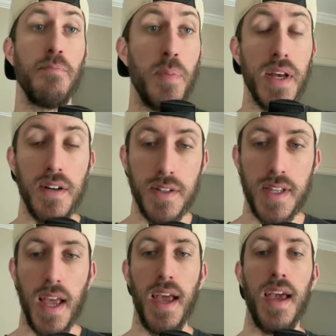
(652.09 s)
build
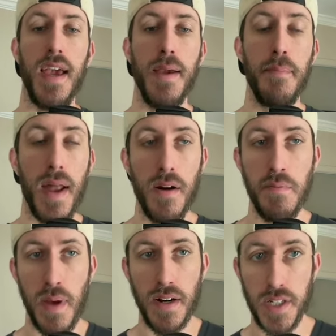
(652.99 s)
a better and
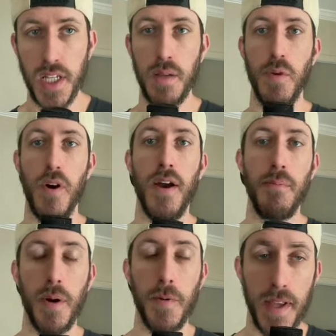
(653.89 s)
better team around
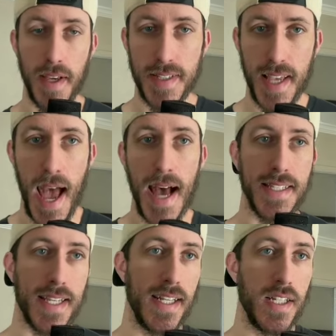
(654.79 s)
Bo Nix as
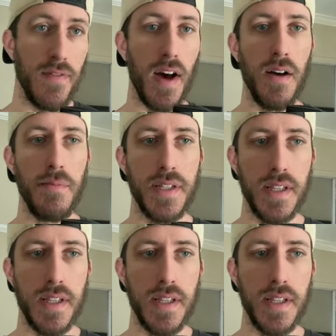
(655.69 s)
he develops.